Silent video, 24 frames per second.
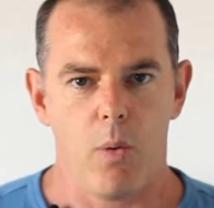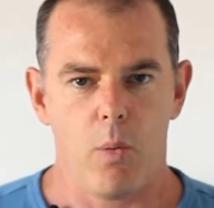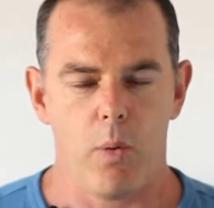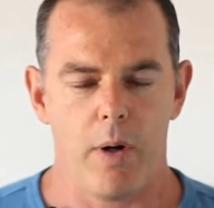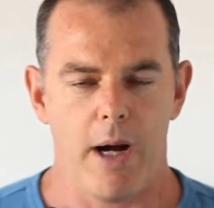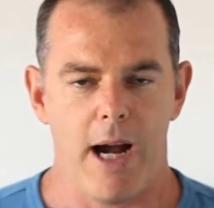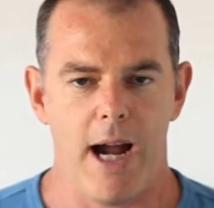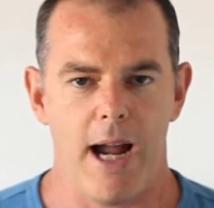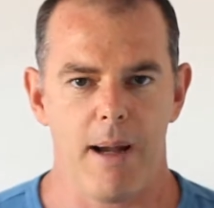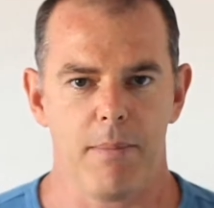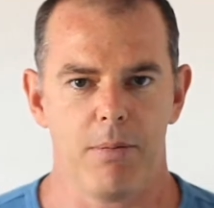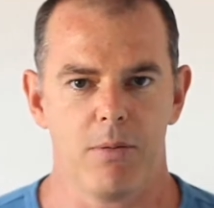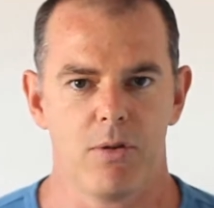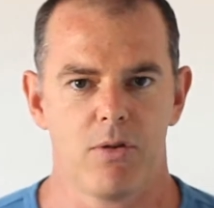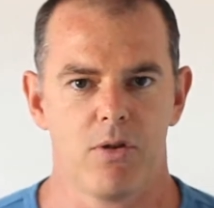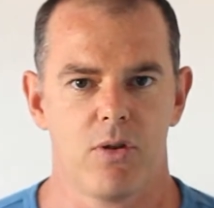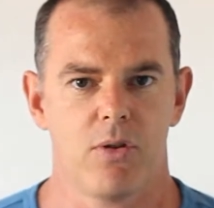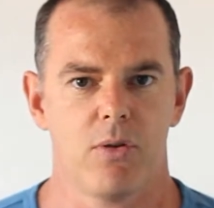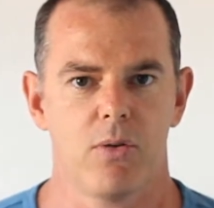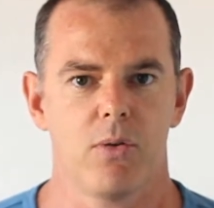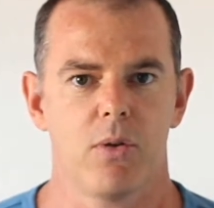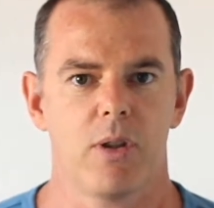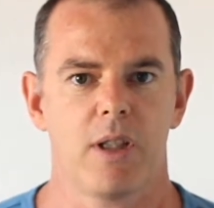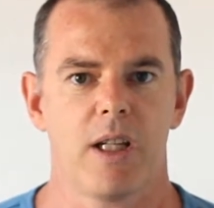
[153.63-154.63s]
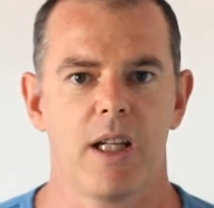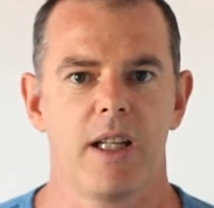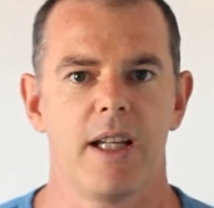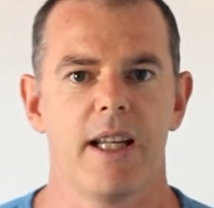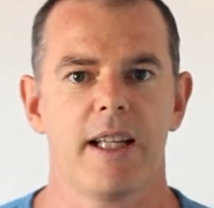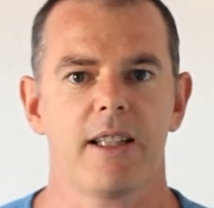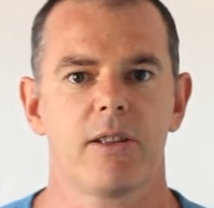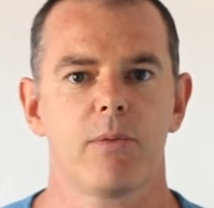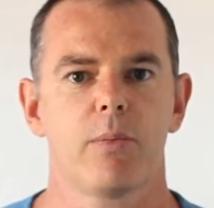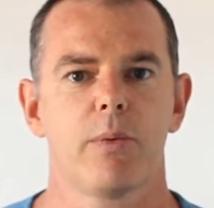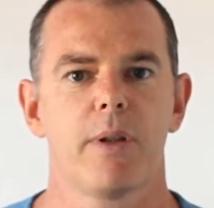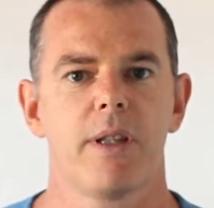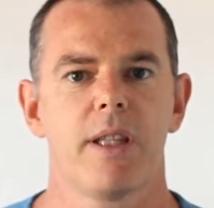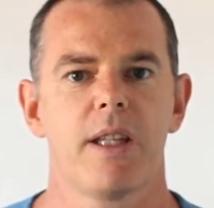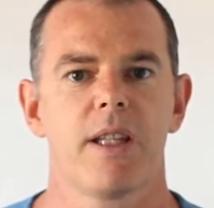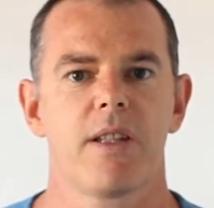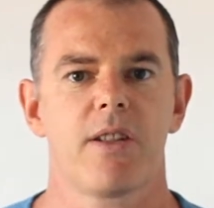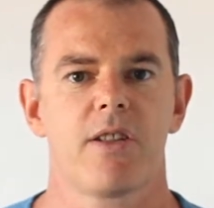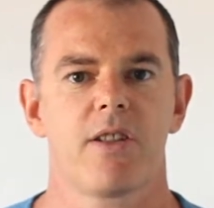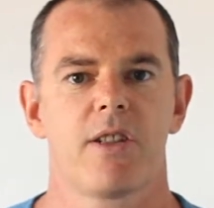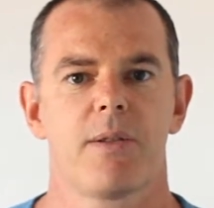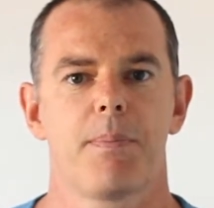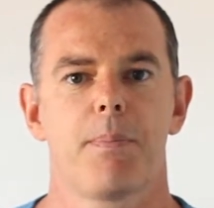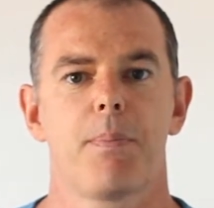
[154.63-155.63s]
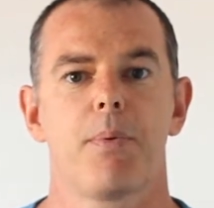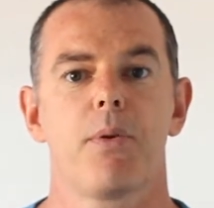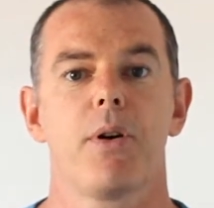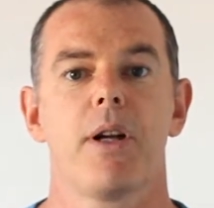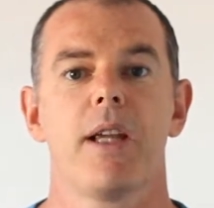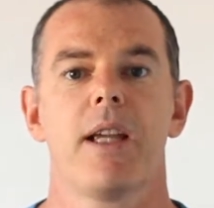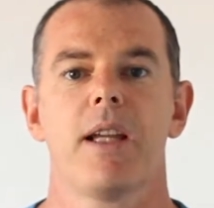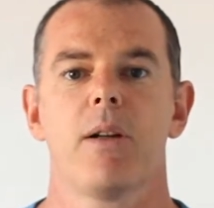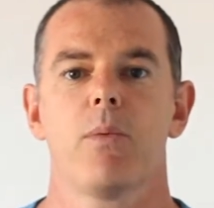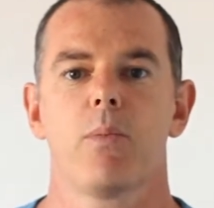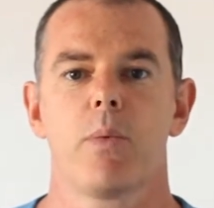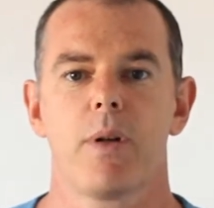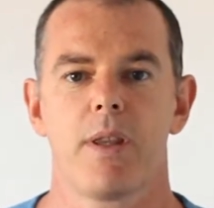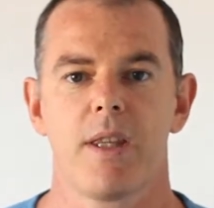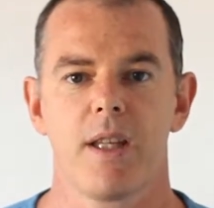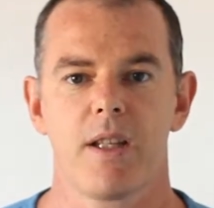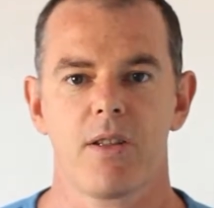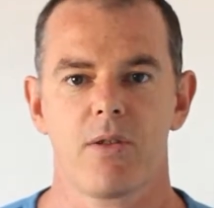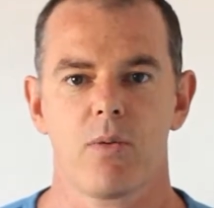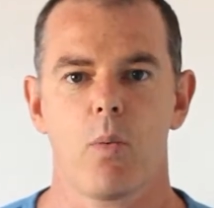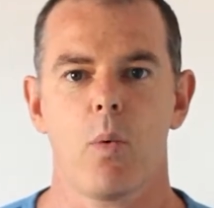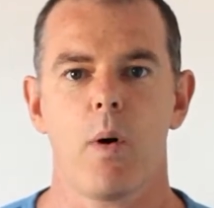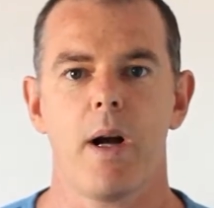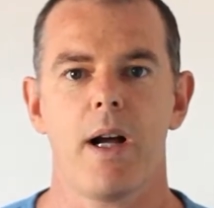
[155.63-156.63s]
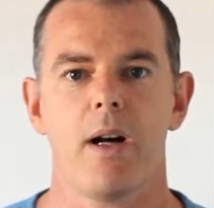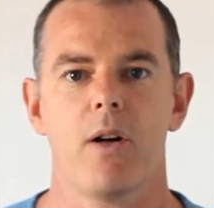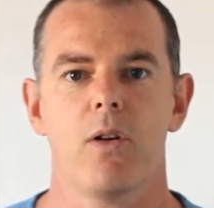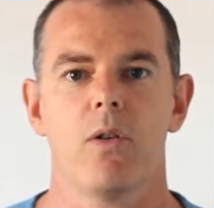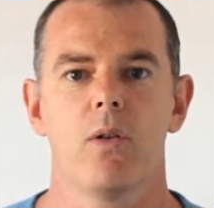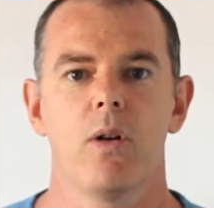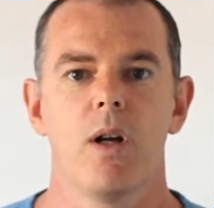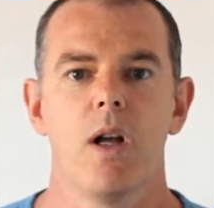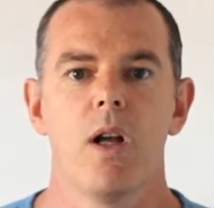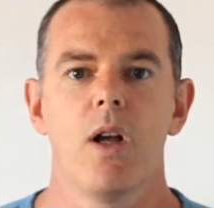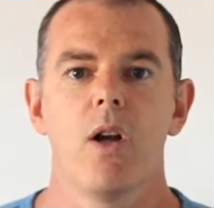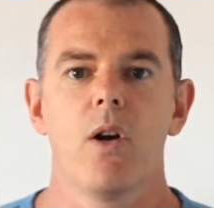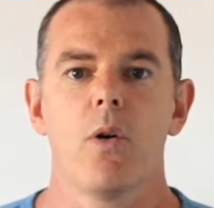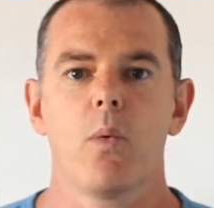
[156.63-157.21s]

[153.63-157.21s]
we're able to connect with this spring, with this well,